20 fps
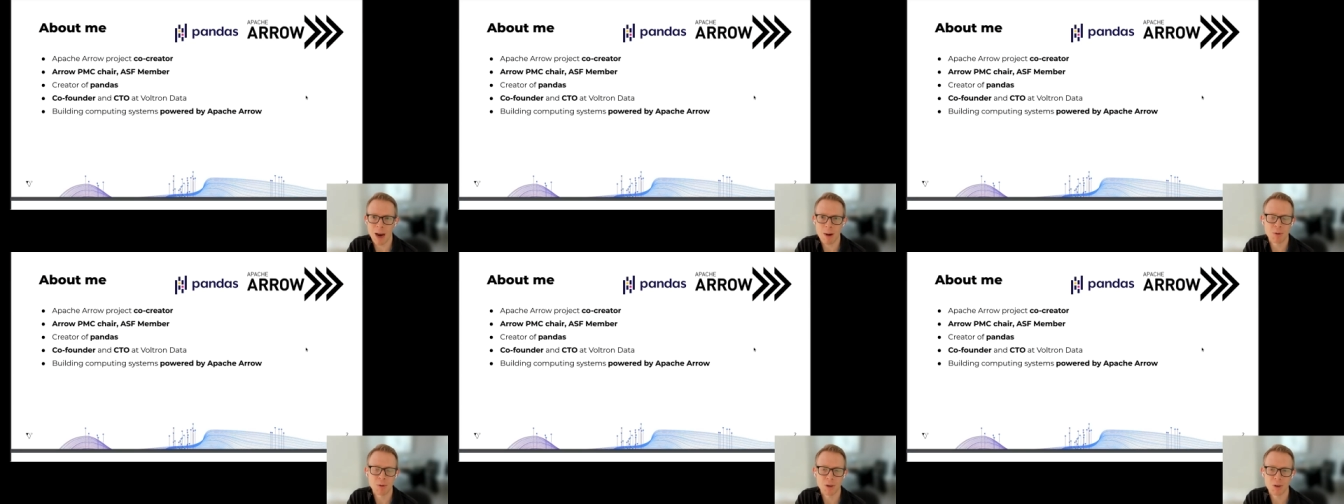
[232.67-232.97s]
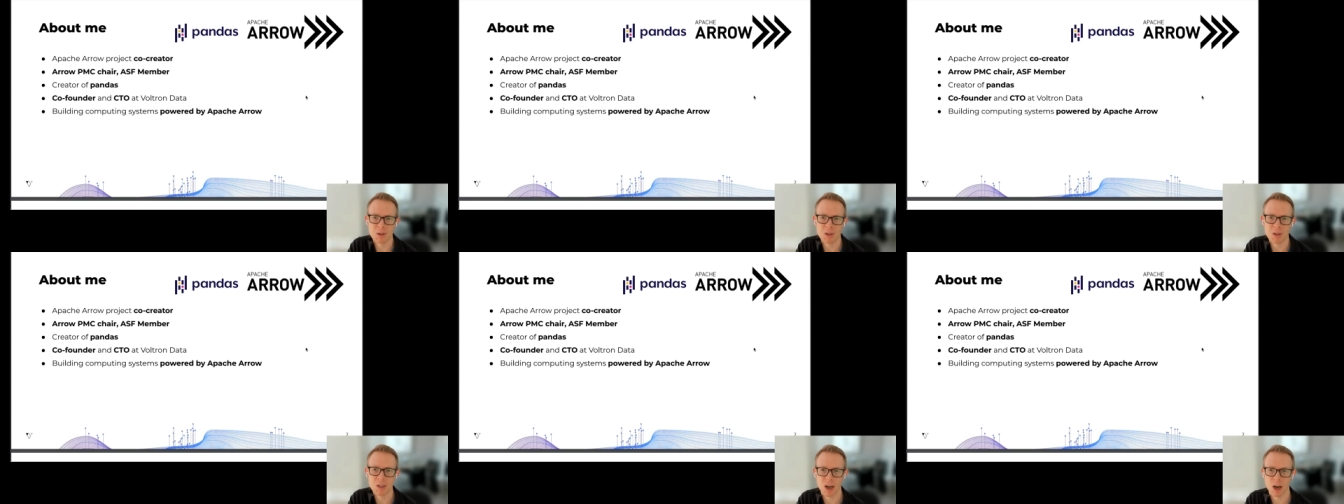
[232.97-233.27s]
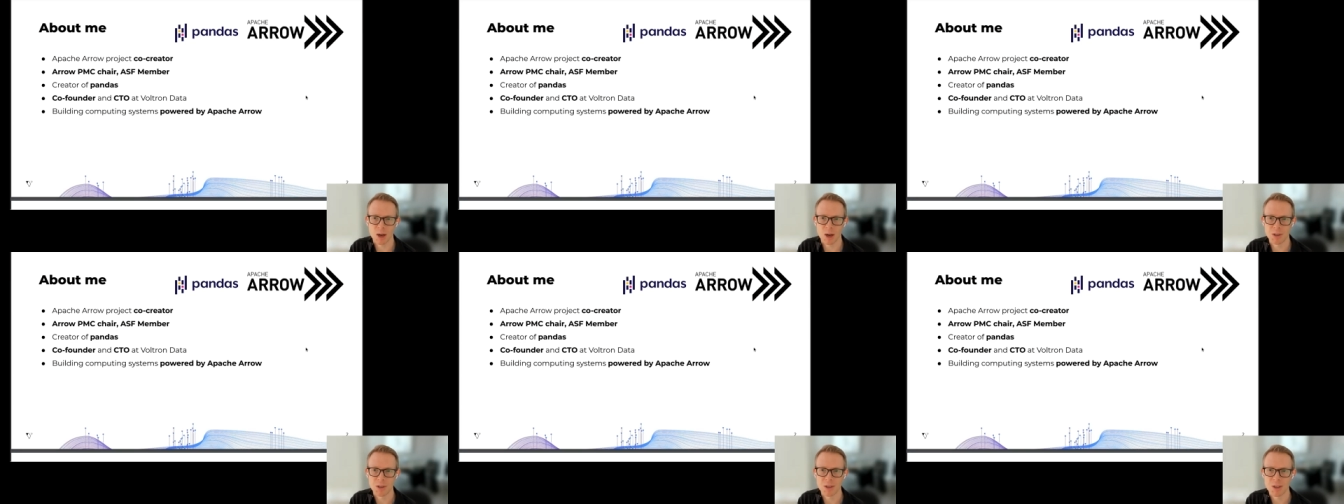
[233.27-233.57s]
MapReduce
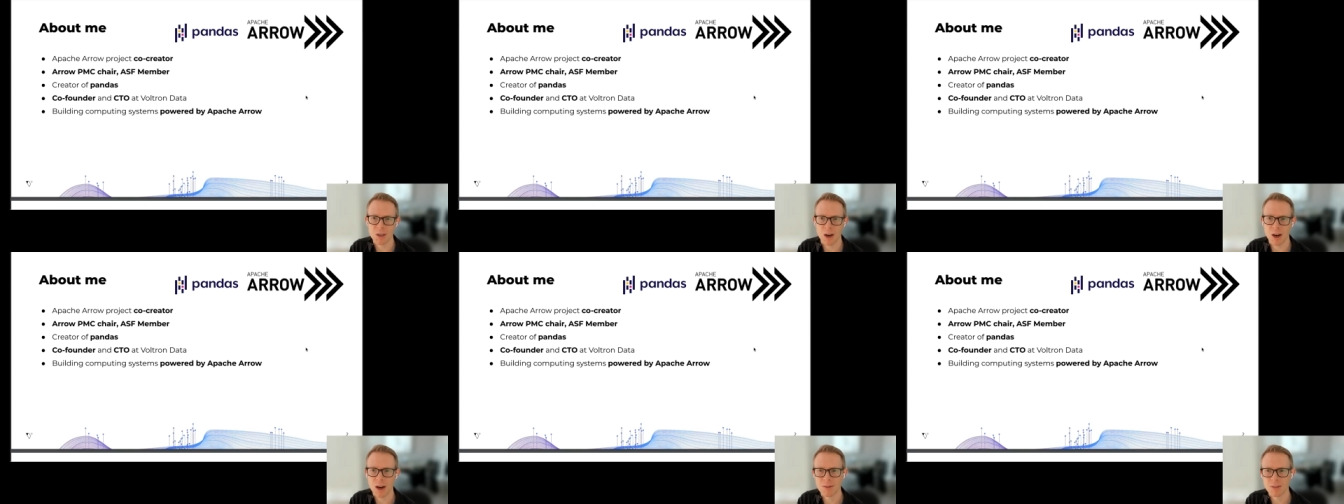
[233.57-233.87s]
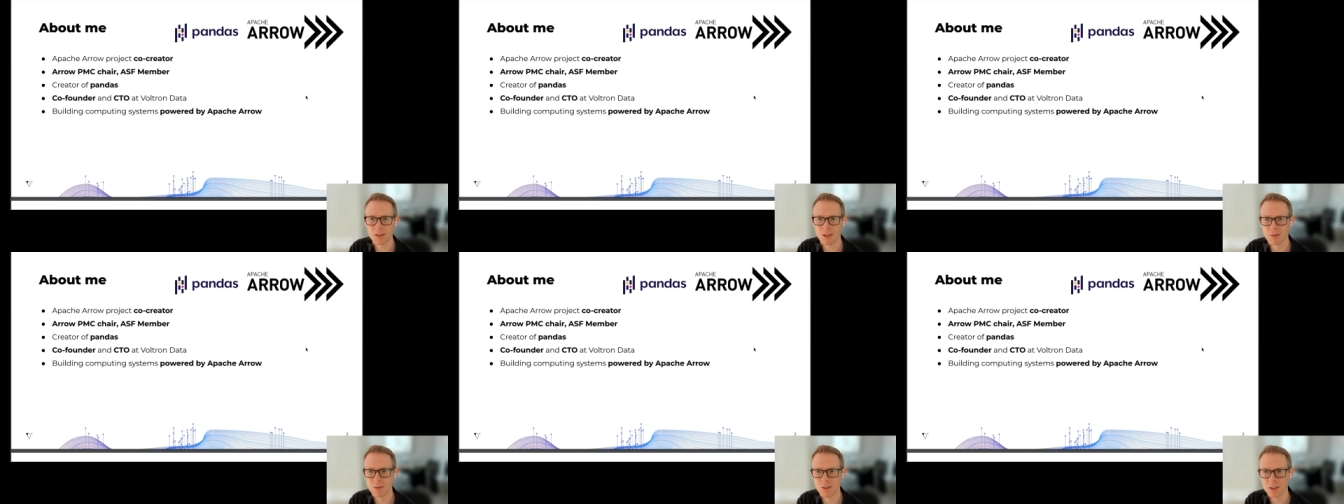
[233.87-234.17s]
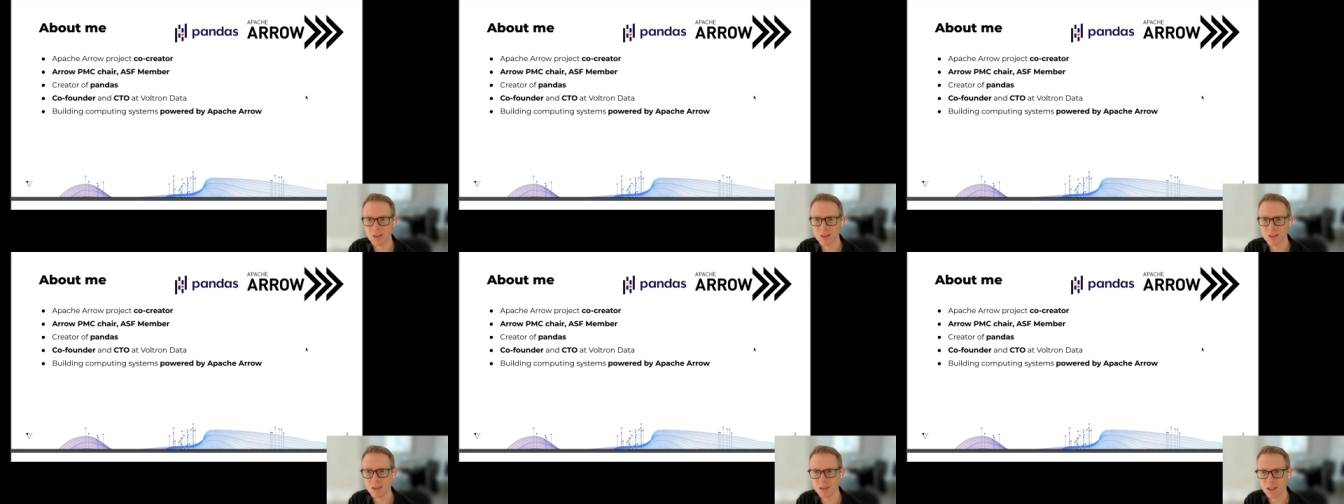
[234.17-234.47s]
jobs in Java
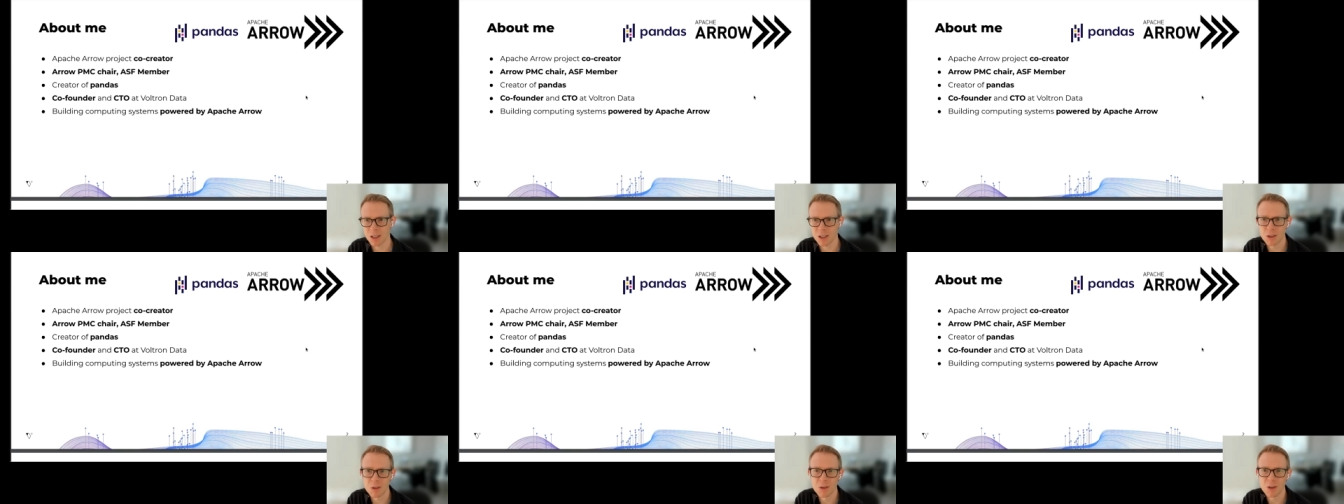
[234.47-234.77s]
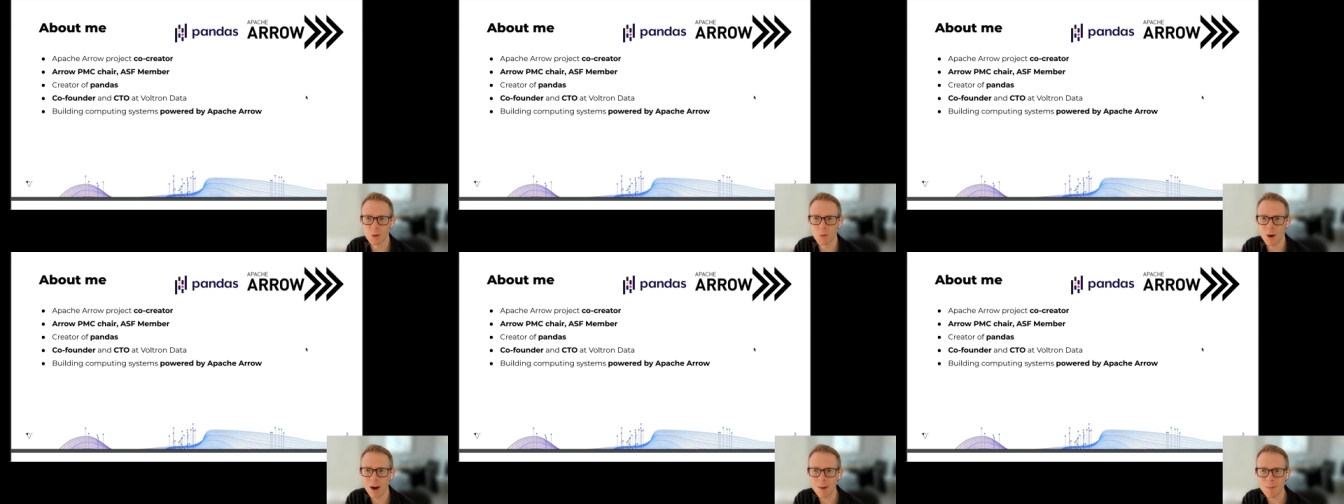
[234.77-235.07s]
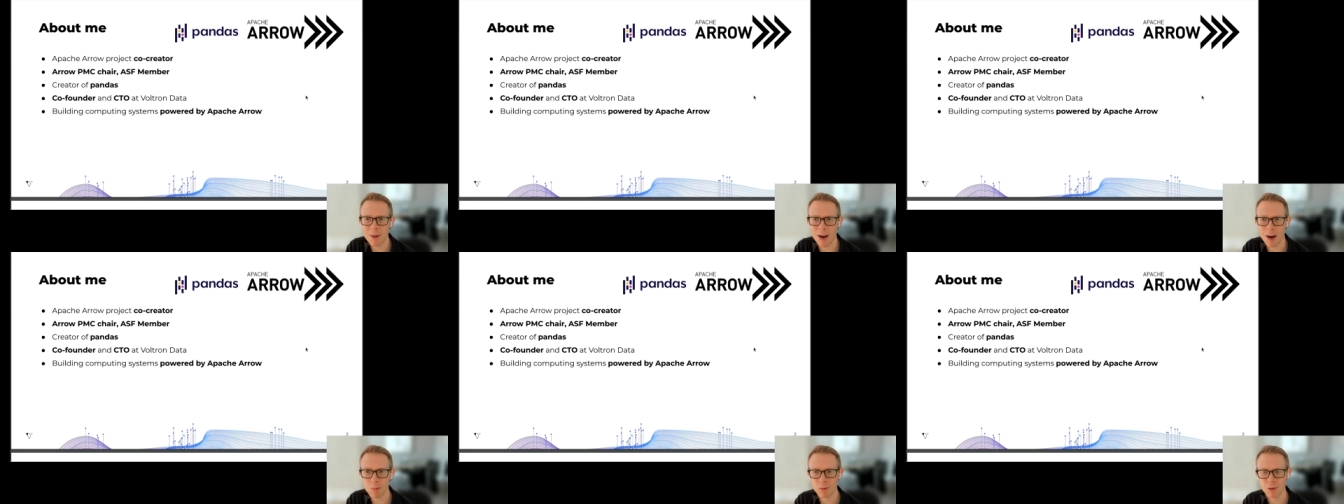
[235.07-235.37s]
versus like you could write
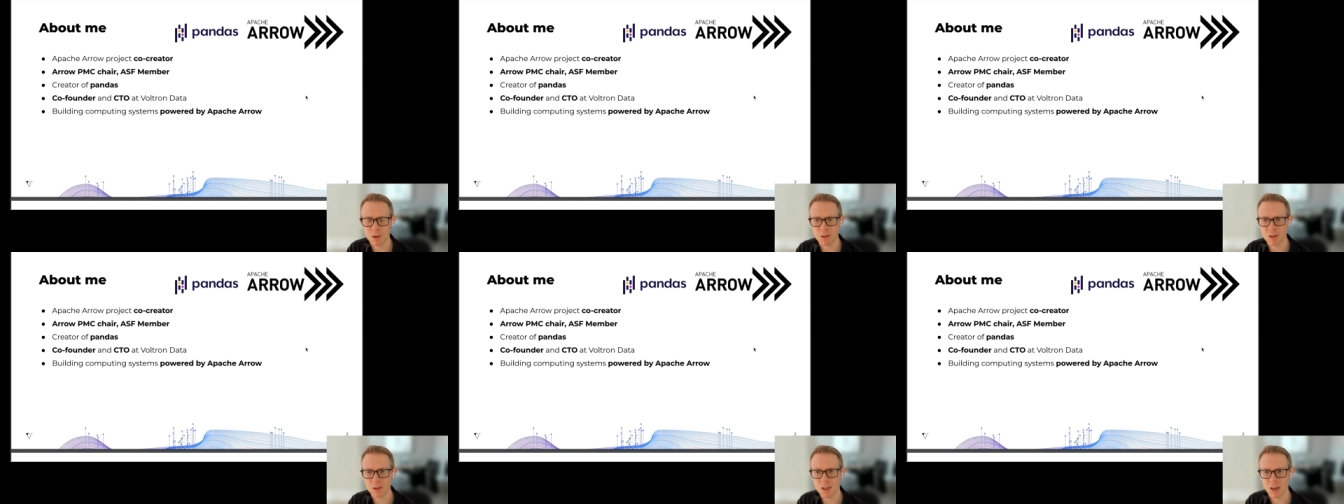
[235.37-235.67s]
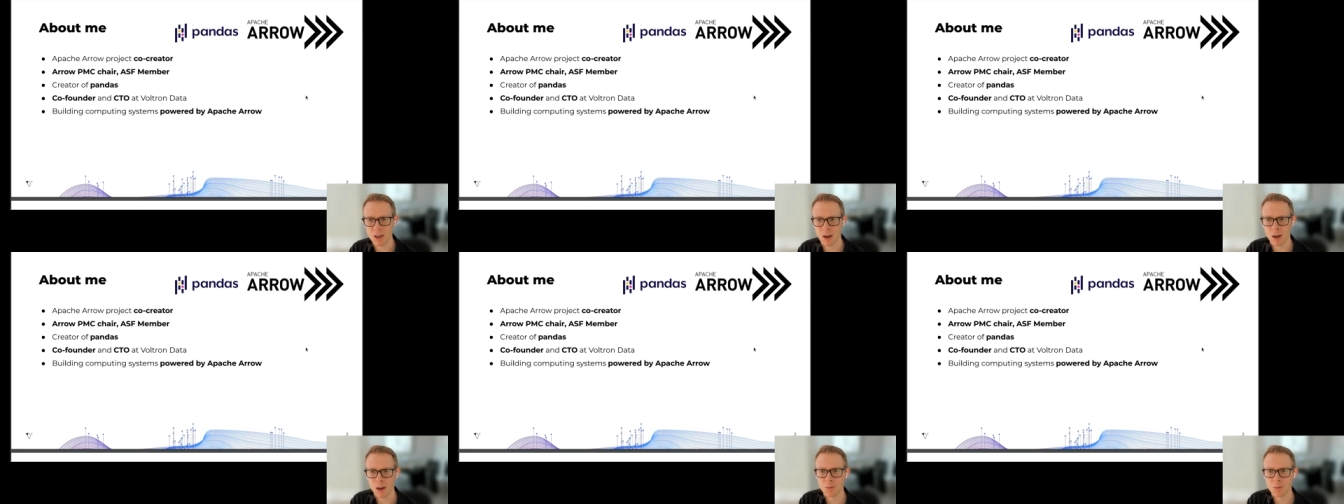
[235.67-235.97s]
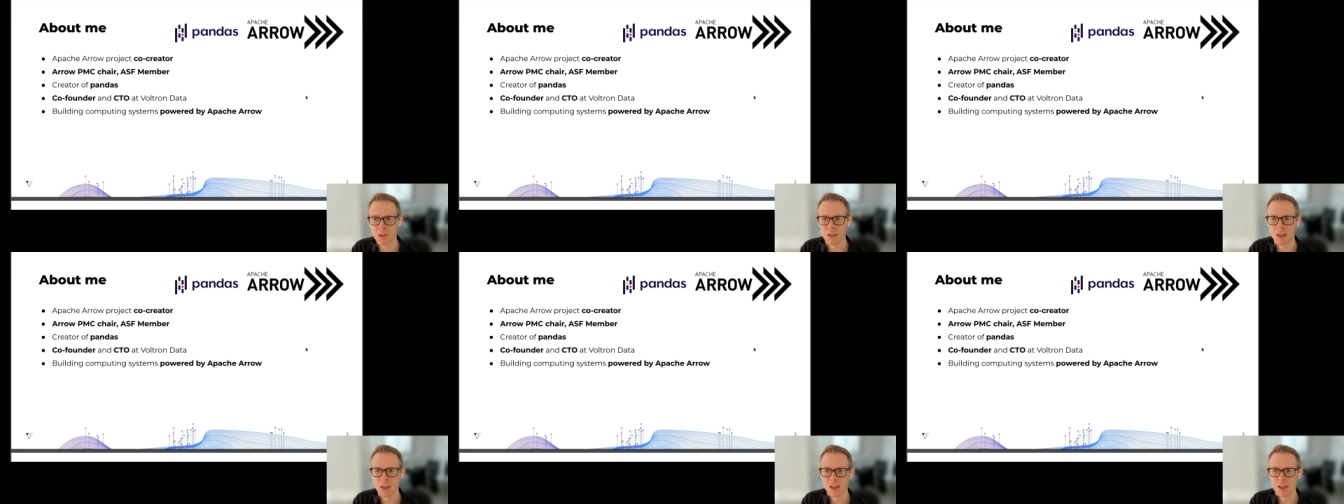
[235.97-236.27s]
MapReduce
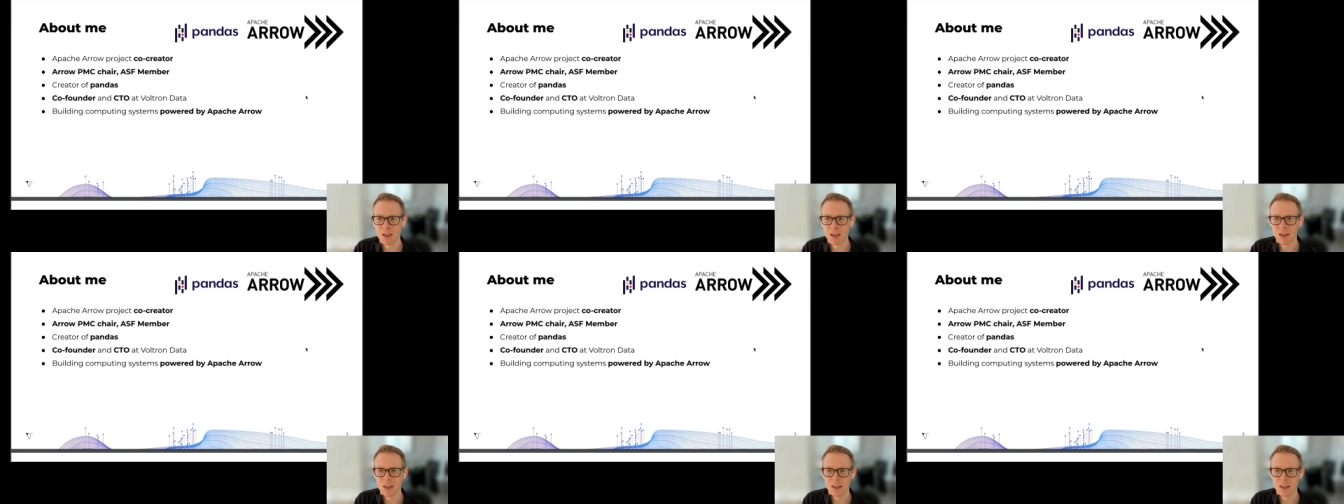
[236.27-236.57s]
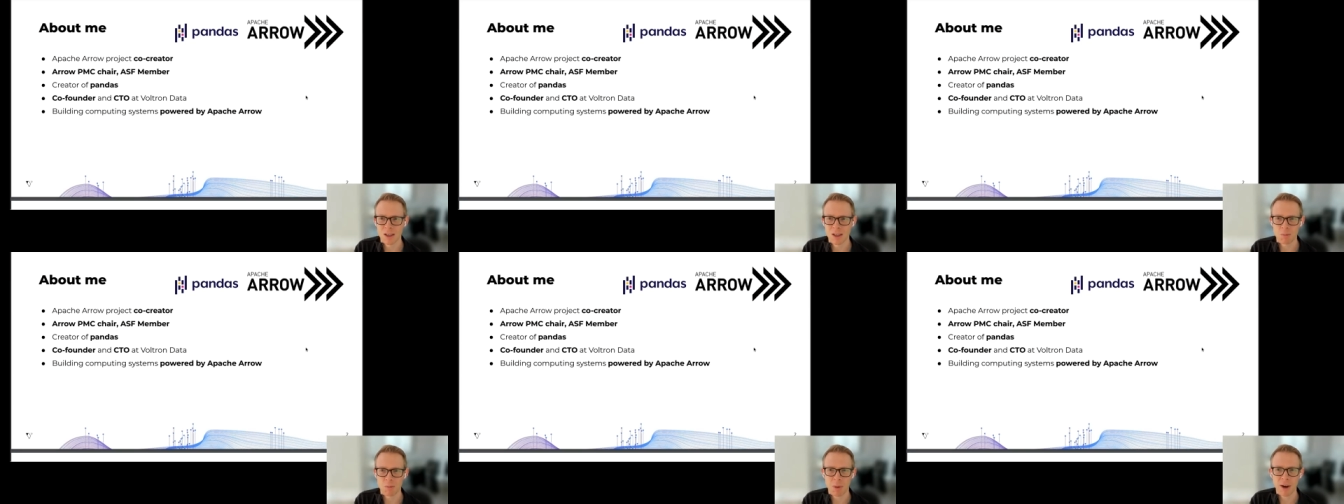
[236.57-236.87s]
jobs in